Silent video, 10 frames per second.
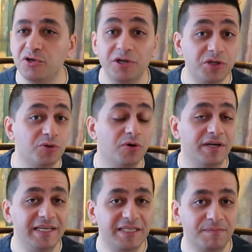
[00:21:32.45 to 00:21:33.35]
You need to
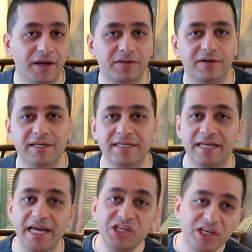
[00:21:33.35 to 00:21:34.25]
know Inspector is
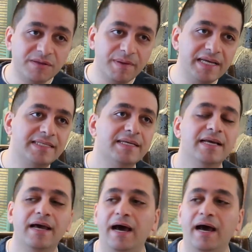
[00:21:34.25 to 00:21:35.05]
an agent base.